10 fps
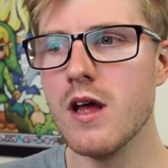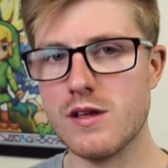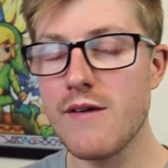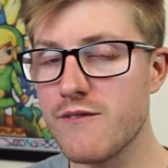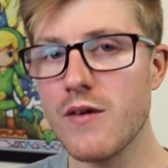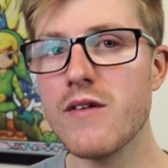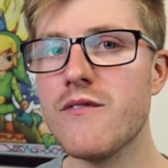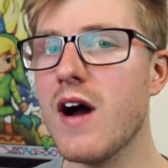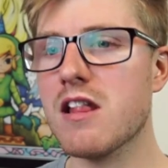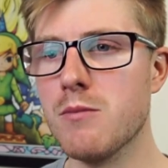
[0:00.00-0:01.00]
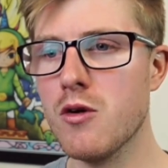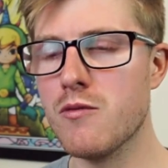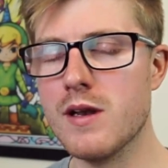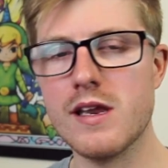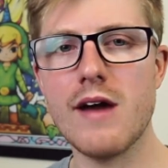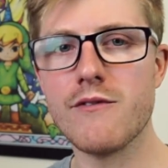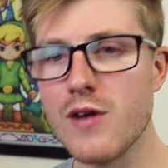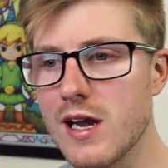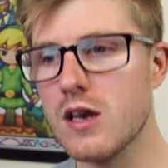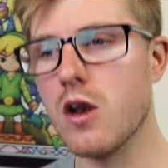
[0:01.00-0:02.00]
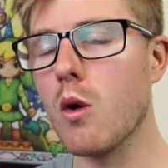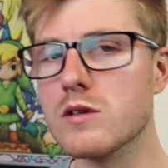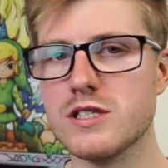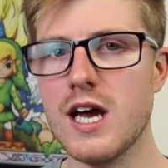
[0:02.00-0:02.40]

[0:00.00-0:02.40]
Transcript: You have very fast movement, you have really long